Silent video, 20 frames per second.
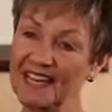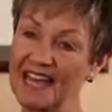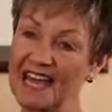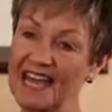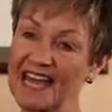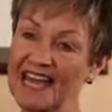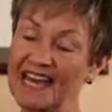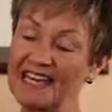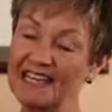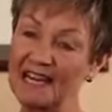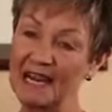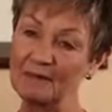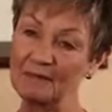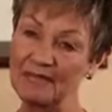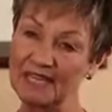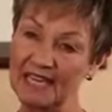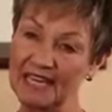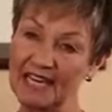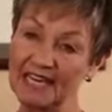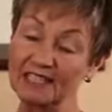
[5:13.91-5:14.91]
And I
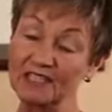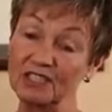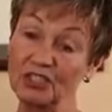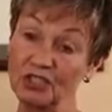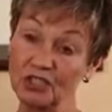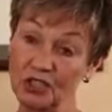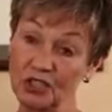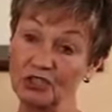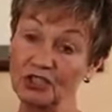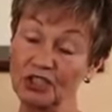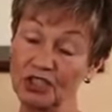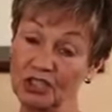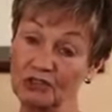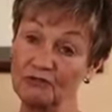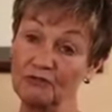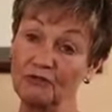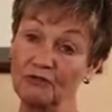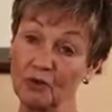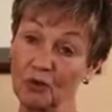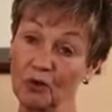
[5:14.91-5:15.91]
began searching
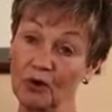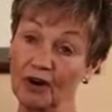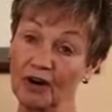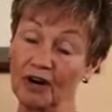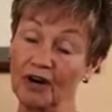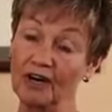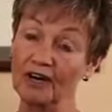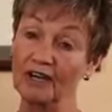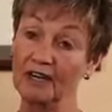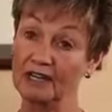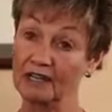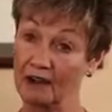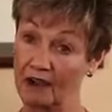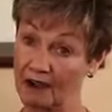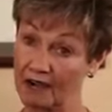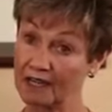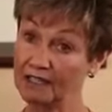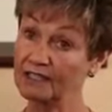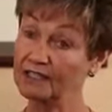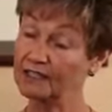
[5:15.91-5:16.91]
for an
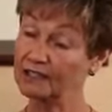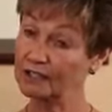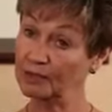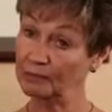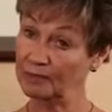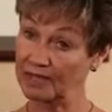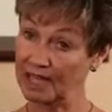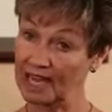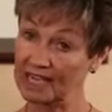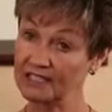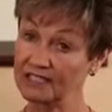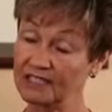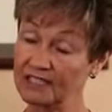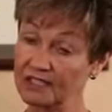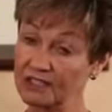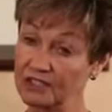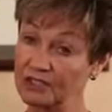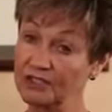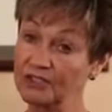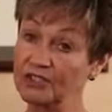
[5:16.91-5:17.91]
ocular plastic
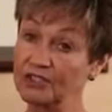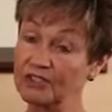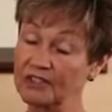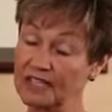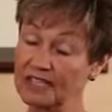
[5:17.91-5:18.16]
surgeon.